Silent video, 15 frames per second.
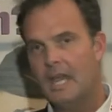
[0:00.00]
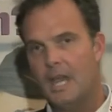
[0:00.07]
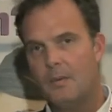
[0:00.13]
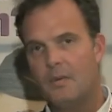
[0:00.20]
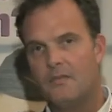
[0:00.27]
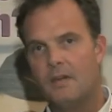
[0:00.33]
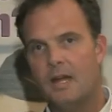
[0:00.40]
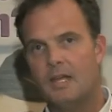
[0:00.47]
and
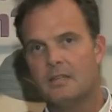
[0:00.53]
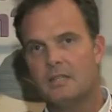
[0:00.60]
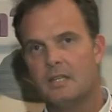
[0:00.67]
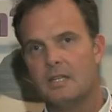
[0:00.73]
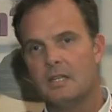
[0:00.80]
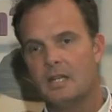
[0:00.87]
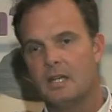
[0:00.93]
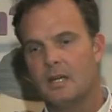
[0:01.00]
we find
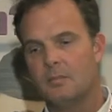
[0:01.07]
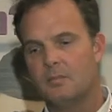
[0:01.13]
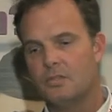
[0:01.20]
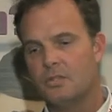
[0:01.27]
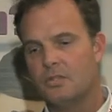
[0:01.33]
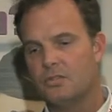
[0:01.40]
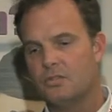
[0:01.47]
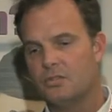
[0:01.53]
that um,
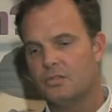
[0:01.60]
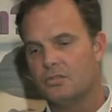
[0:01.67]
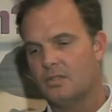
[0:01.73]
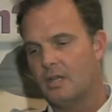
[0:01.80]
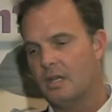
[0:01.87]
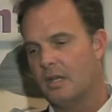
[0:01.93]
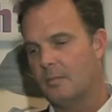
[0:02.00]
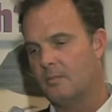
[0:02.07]
users
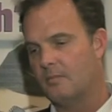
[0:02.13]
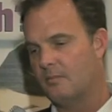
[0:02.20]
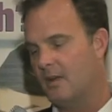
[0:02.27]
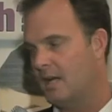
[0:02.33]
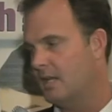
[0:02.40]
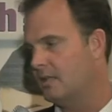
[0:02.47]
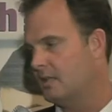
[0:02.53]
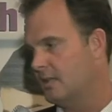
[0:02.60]
um,
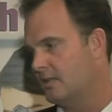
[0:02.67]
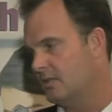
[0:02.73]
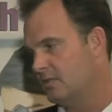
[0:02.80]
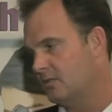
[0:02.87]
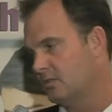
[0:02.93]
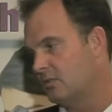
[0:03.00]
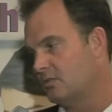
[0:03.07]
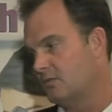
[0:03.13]
find the, the
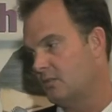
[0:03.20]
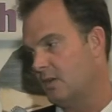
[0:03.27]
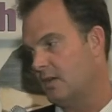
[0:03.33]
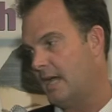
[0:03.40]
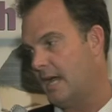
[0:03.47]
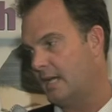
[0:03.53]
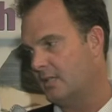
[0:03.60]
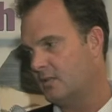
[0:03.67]
solution
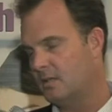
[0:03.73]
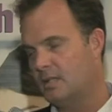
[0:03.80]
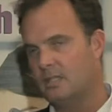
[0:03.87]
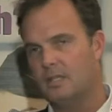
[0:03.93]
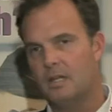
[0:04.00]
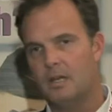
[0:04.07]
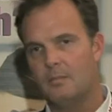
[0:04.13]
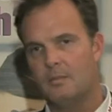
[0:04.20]
very accurate,
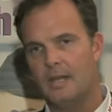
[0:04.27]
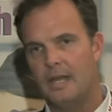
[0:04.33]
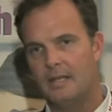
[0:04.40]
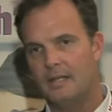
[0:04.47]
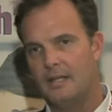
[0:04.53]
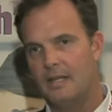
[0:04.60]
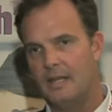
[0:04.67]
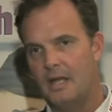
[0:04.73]
um,
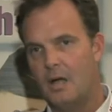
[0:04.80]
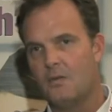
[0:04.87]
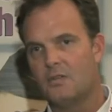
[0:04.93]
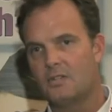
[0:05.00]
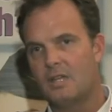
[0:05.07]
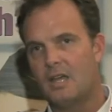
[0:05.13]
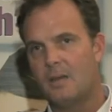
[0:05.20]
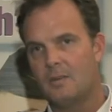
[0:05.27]
and over
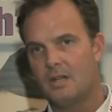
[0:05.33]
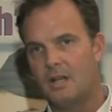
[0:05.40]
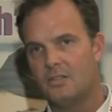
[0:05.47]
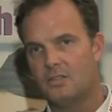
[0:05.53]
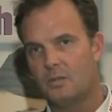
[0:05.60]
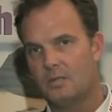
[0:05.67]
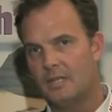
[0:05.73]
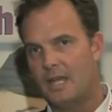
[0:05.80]
time it
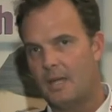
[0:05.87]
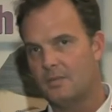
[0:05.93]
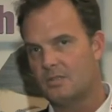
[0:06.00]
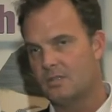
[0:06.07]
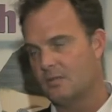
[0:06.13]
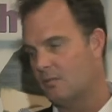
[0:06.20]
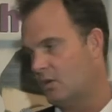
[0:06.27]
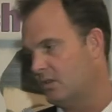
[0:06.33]
also adapts
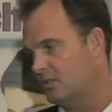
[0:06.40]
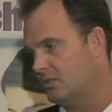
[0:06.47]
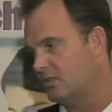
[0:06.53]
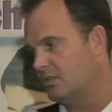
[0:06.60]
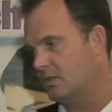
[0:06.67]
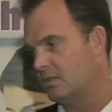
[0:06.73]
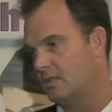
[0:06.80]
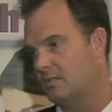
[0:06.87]
to voices,
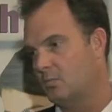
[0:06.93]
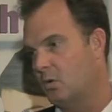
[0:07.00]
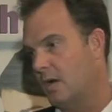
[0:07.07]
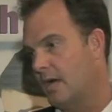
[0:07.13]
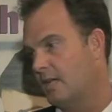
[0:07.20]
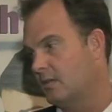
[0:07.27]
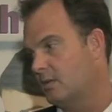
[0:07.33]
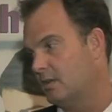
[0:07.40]
so it gets more
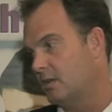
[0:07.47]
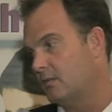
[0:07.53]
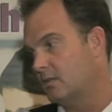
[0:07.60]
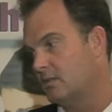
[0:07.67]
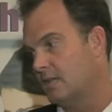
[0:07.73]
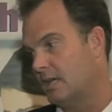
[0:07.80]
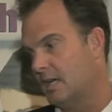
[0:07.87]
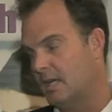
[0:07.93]
accurate over
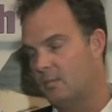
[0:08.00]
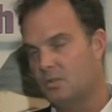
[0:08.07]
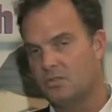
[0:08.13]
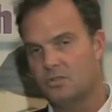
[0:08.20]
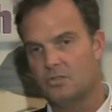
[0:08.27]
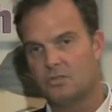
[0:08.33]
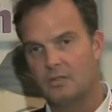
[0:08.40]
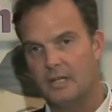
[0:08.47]
time, which
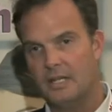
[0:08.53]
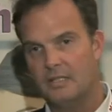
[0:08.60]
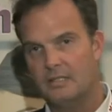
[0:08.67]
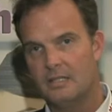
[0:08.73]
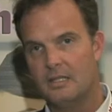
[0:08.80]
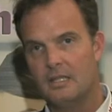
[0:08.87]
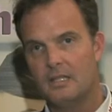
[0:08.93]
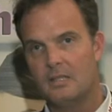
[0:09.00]
is great.
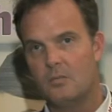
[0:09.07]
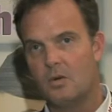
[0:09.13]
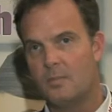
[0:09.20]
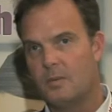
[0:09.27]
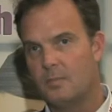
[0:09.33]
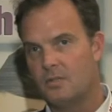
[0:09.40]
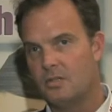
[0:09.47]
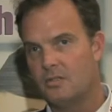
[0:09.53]
The more
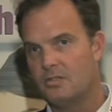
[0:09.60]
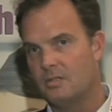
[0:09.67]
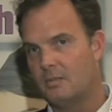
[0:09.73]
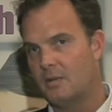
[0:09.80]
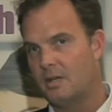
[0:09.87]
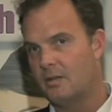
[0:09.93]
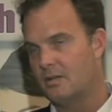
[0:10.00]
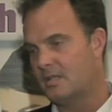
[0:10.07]
people use it, the
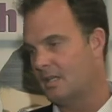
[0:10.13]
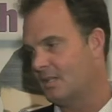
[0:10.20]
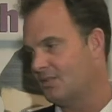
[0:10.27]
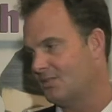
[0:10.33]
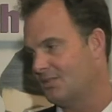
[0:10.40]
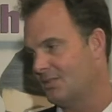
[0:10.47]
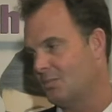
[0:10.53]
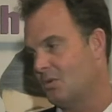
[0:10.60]
better it
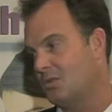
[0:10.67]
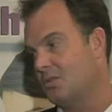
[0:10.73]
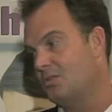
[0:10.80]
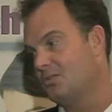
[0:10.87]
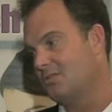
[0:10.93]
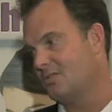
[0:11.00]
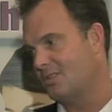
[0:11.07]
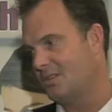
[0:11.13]
gets. The more
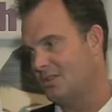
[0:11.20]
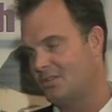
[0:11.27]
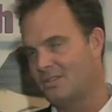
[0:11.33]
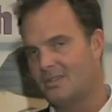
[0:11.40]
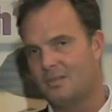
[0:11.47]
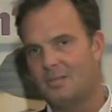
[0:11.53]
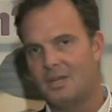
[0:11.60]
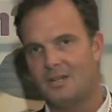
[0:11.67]
users that use
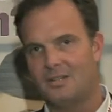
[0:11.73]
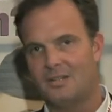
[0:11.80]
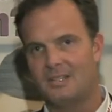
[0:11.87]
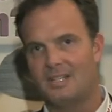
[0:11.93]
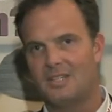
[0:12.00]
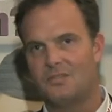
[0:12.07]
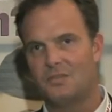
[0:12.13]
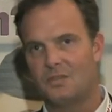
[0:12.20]
it, the better
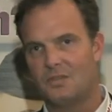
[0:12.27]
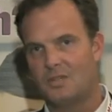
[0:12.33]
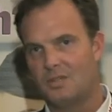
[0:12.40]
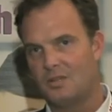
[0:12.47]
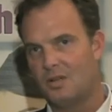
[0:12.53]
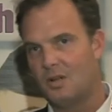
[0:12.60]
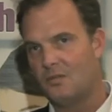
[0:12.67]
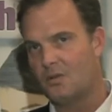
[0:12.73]
it gets for the
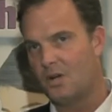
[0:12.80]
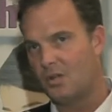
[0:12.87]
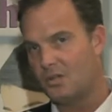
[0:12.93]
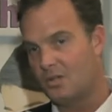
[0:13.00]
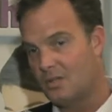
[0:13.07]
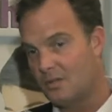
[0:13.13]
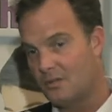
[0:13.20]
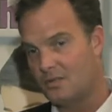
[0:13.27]
overall
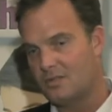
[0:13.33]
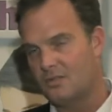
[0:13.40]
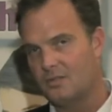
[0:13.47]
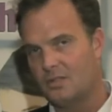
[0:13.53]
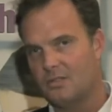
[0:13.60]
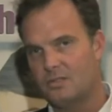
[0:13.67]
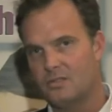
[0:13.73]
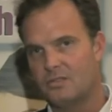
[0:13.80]
universe of
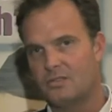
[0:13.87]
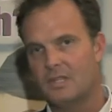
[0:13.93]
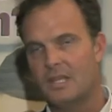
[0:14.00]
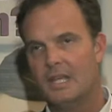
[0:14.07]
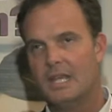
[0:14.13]
users.